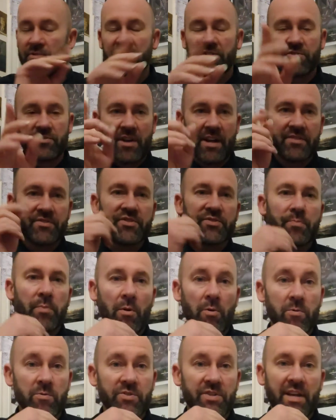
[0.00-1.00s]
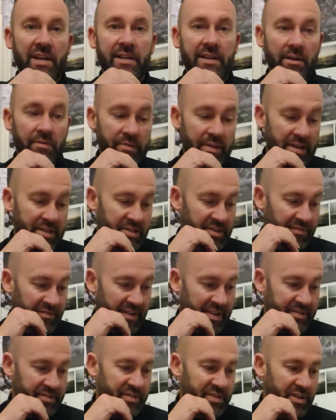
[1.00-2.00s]
transpose it. Now there's a
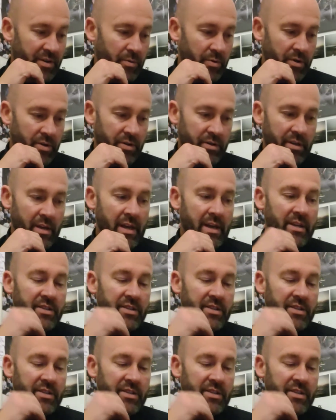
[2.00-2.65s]
fancy word.